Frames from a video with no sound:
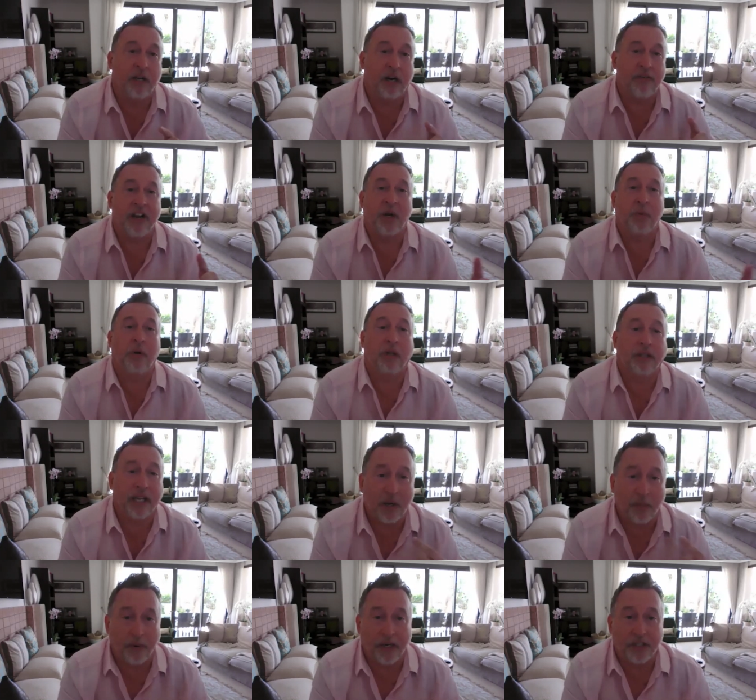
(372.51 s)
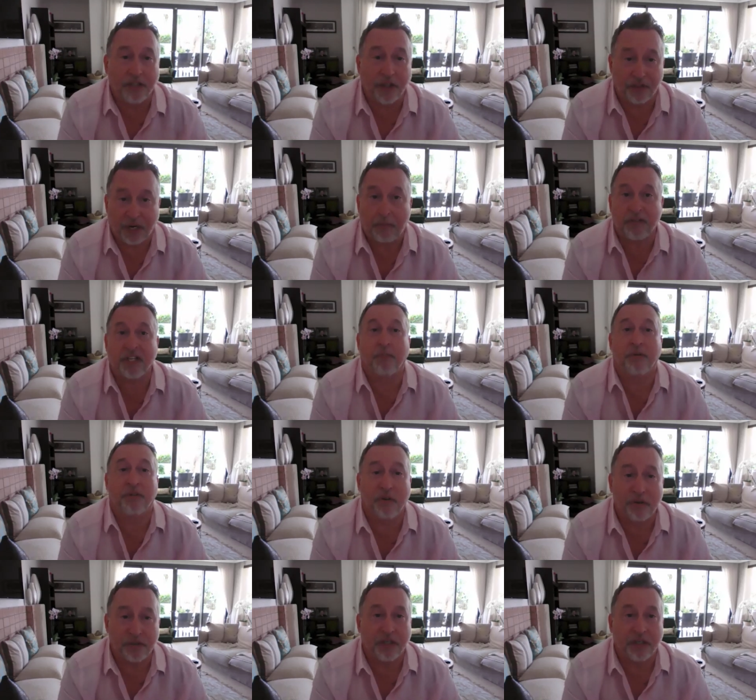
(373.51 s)
around the world anyway so the 3% was
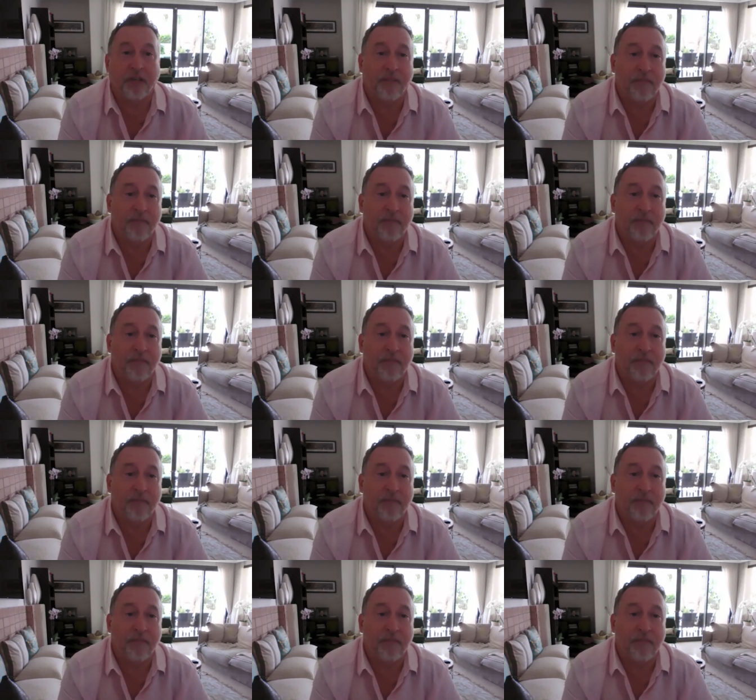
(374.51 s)
also